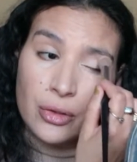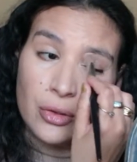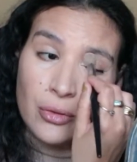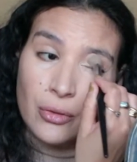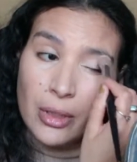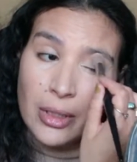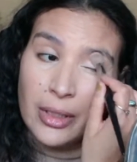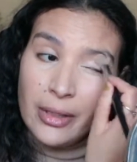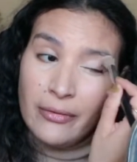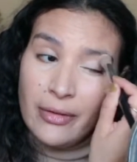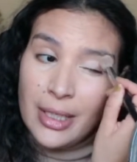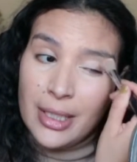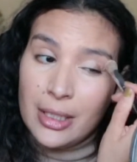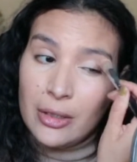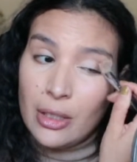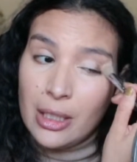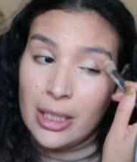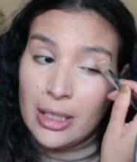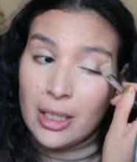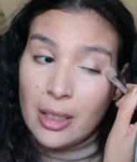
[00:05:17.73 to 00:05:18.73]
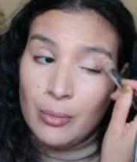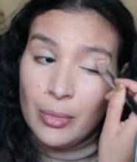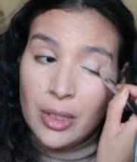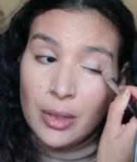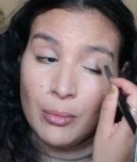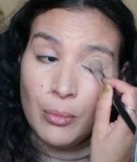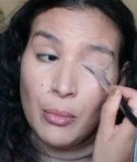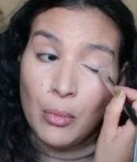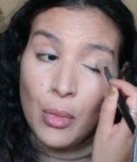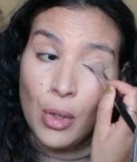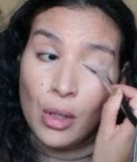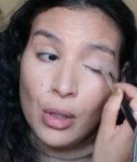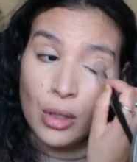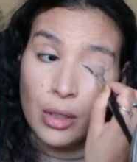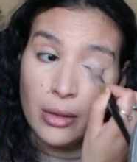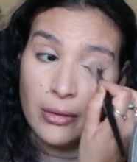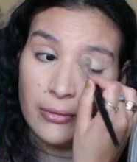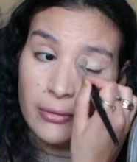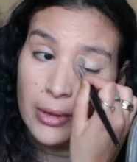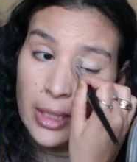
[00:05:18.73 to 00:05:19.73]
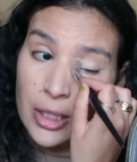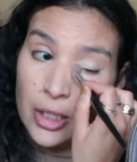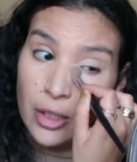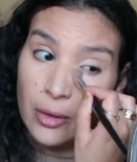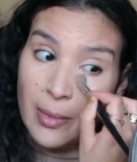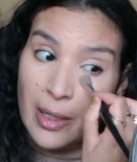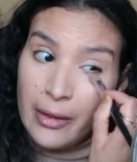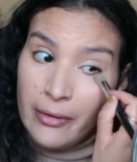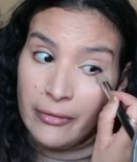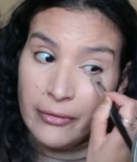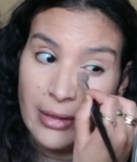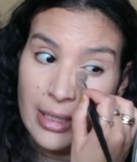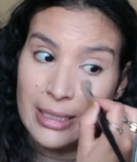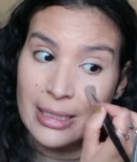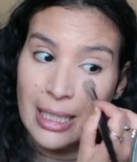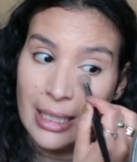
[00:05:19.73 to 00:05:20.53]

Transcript: So if I need a little bit more coverage on my face,